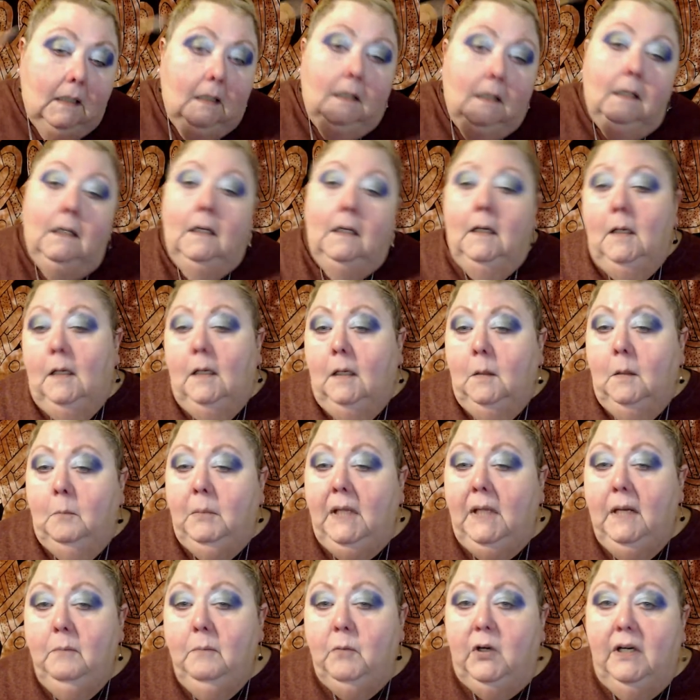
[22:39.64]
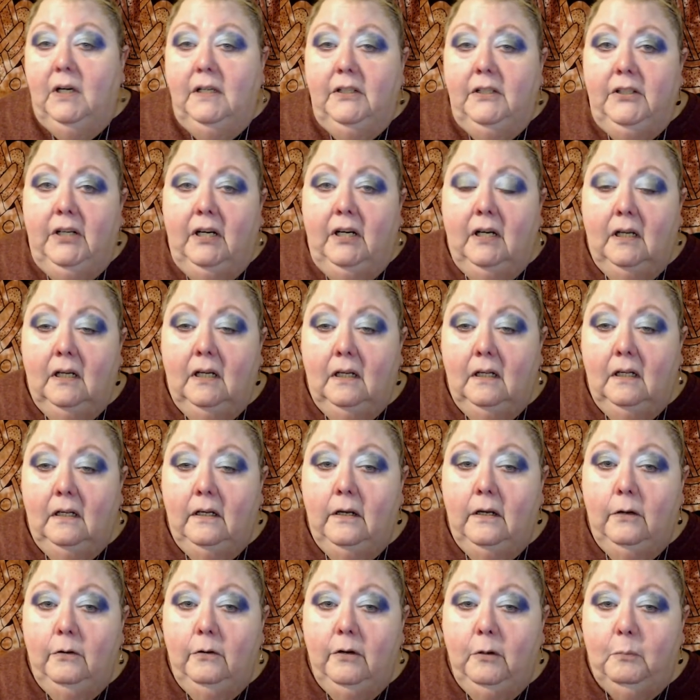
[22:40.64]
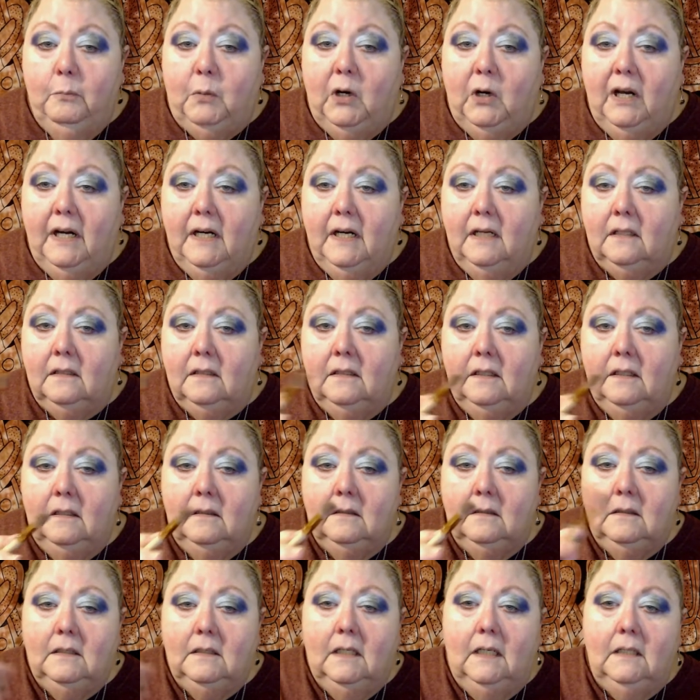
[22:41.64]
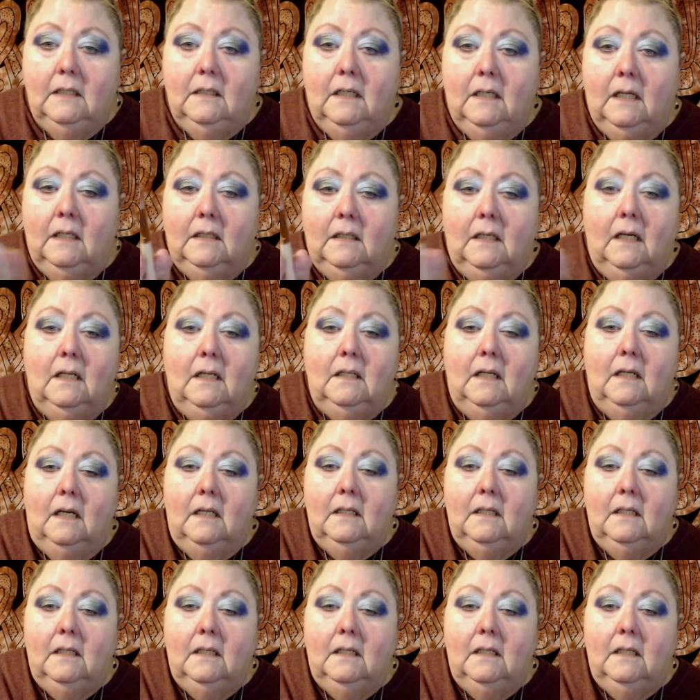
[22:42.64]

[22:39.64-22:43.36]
Plain brush, no new product. dot, dot, dot, dot, dot.